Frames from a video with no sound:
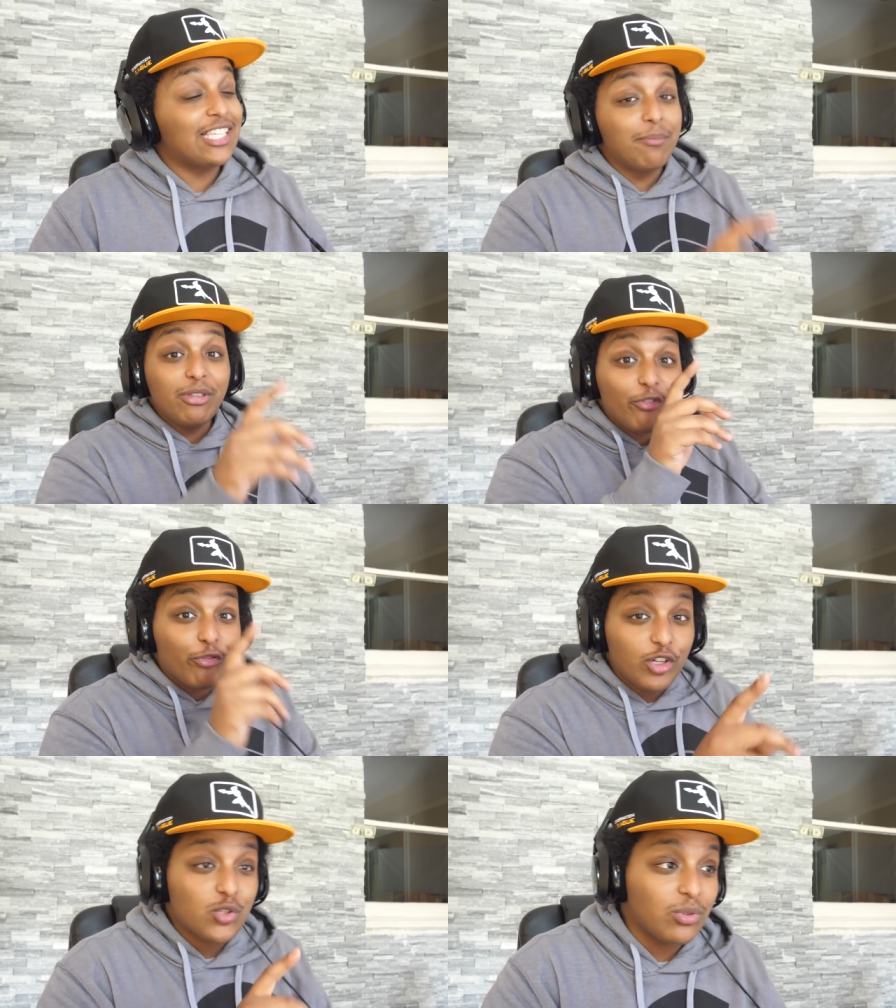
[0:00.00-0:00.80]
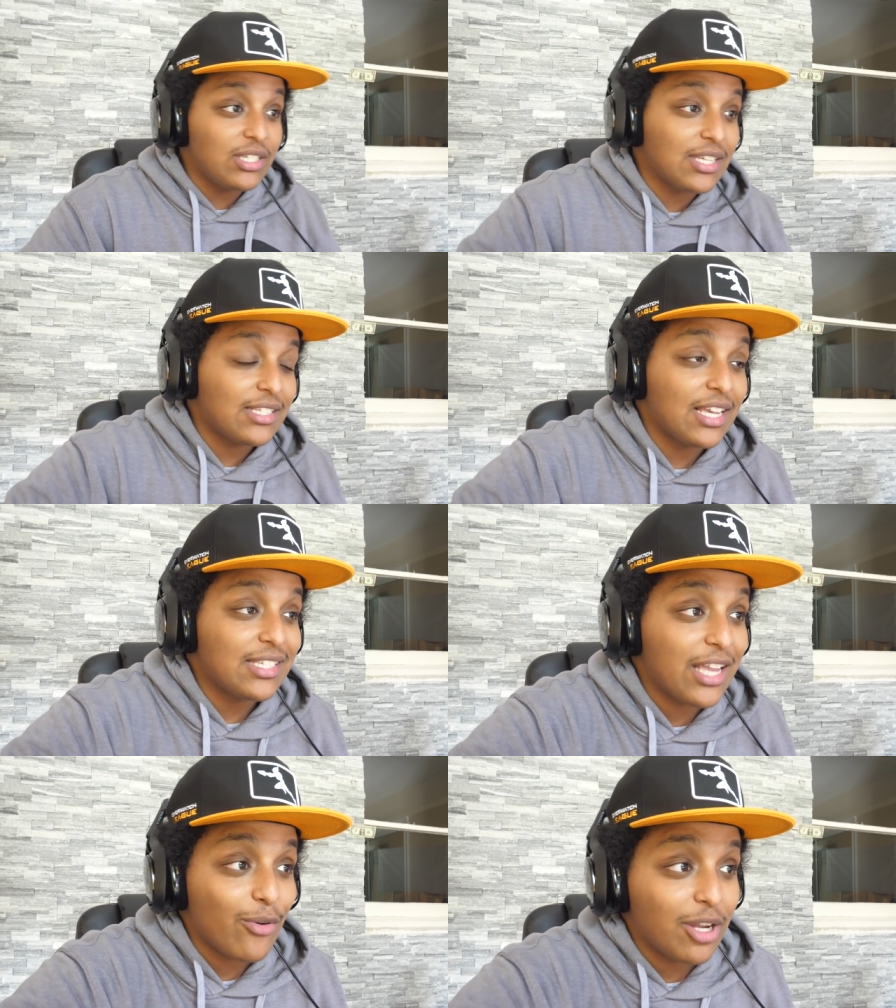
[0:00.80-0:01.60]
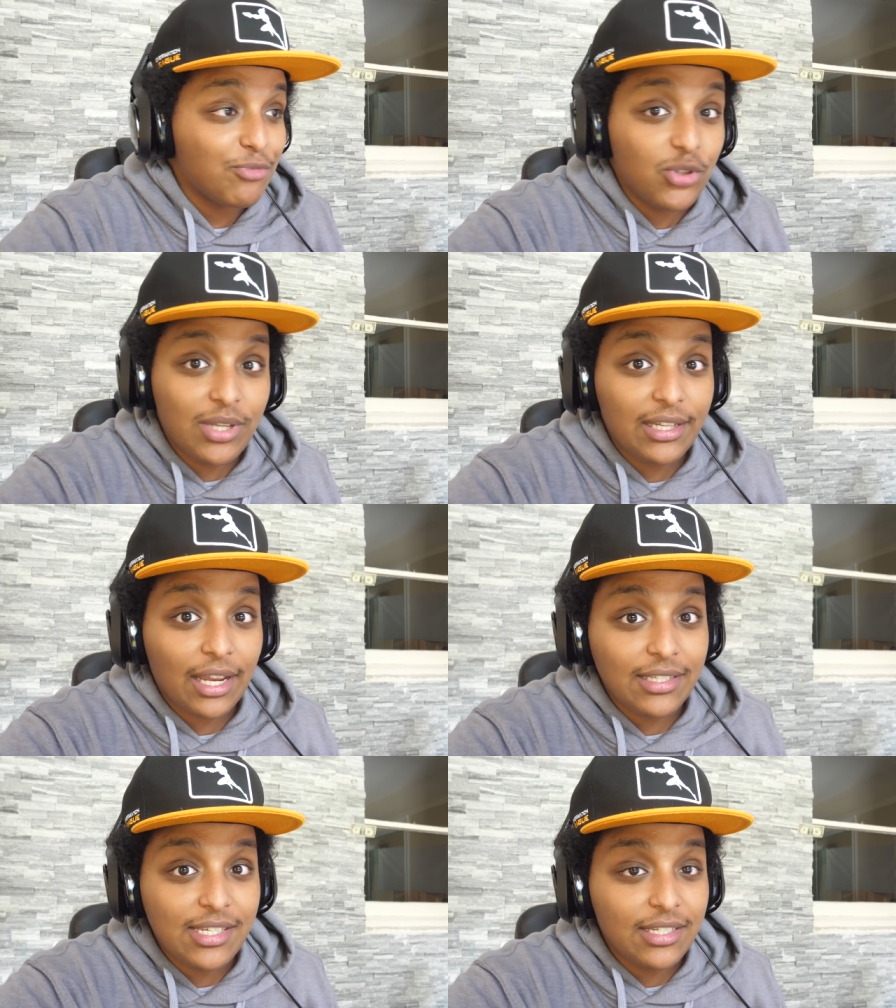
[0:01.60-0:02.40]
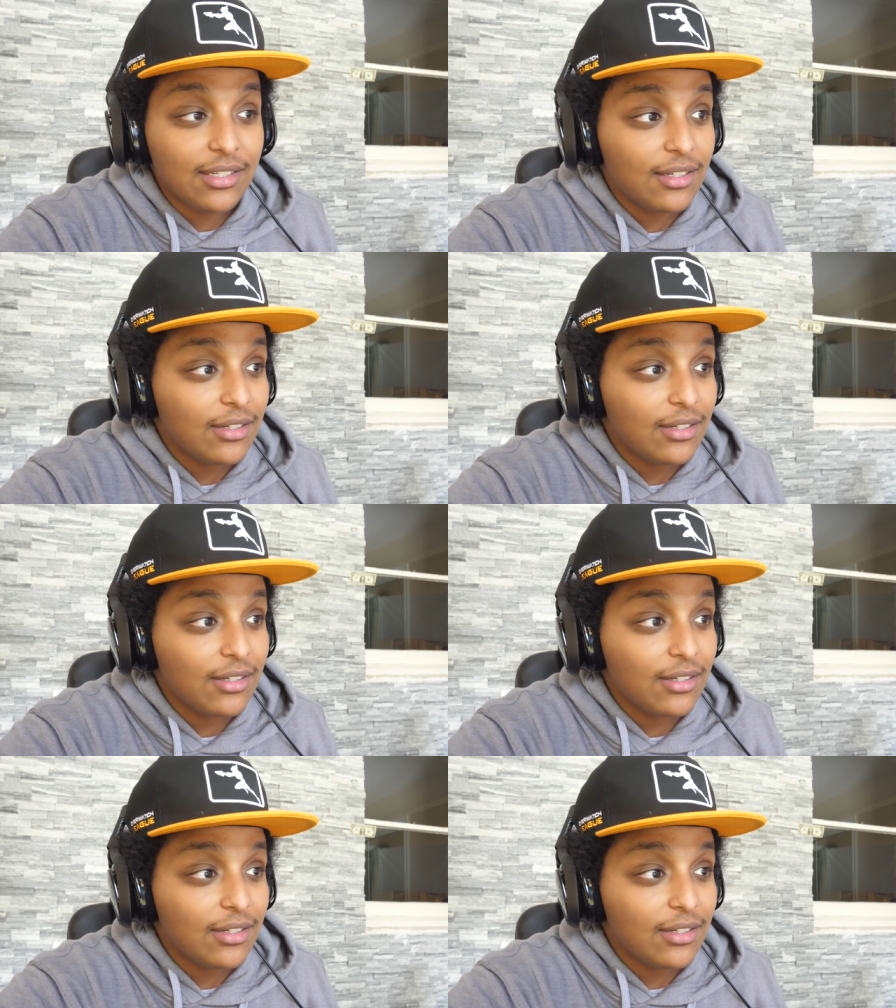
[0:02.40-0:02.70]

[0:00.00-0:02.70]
It's gonna be the first release I test out come 2K19.